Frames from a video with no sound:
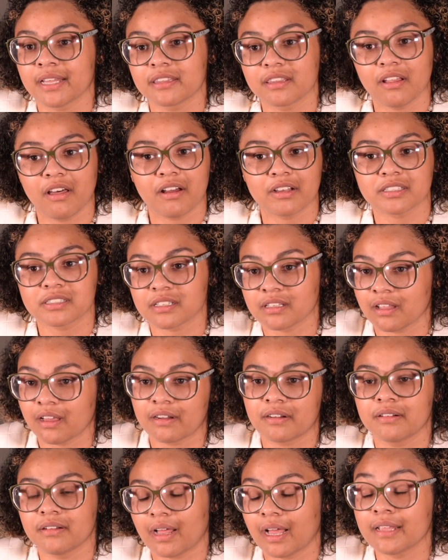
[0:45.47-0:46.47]
lost
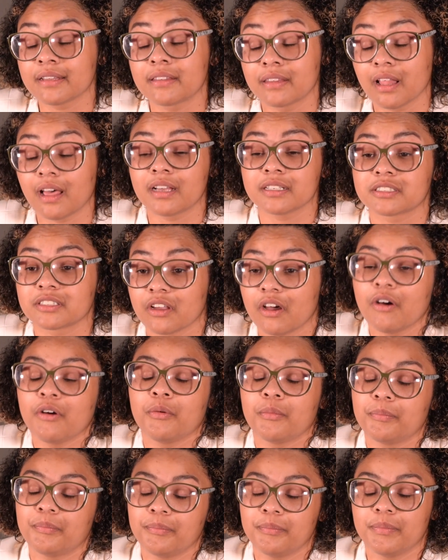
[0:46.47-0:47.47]

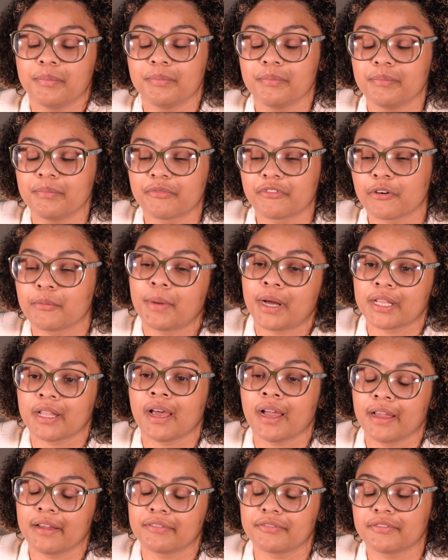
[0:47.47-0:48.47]
hope for my
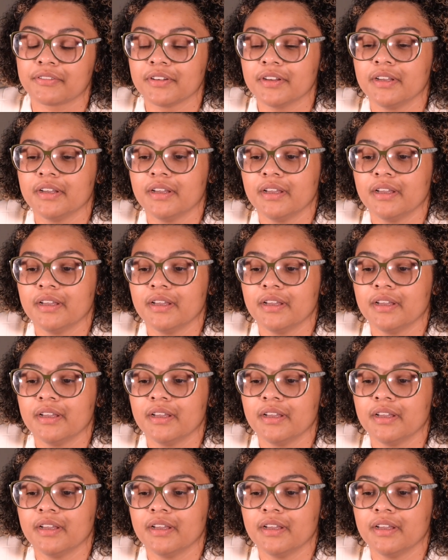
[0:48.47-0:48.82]
life.